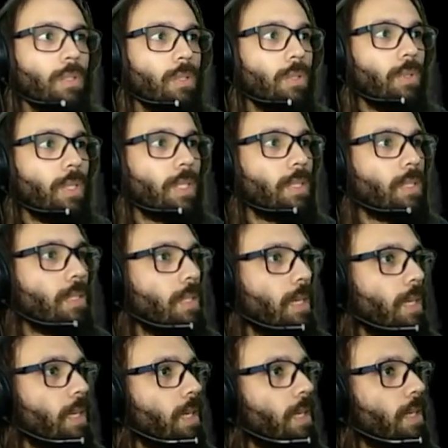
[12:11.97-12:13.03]
do they
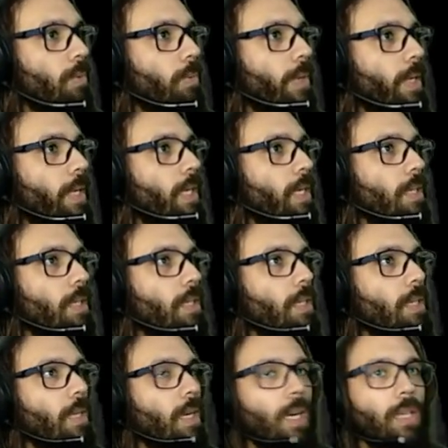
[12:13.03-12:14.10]
say anywhere?
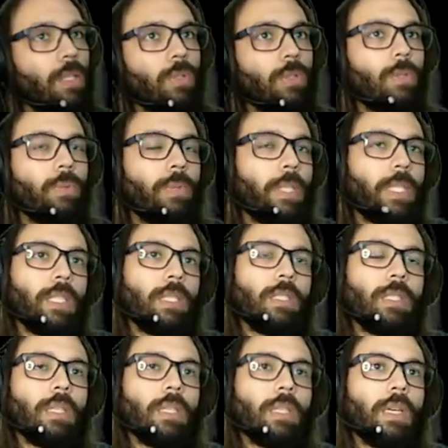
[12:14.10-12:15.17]
I don't know where they
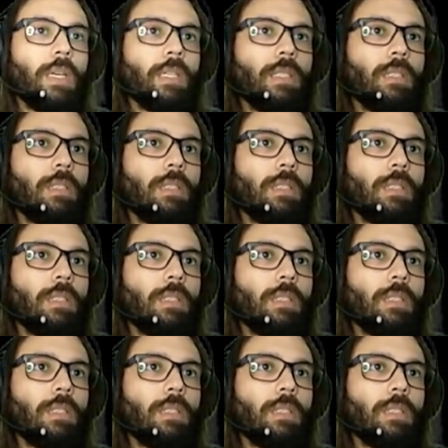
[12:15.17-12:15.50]
say that.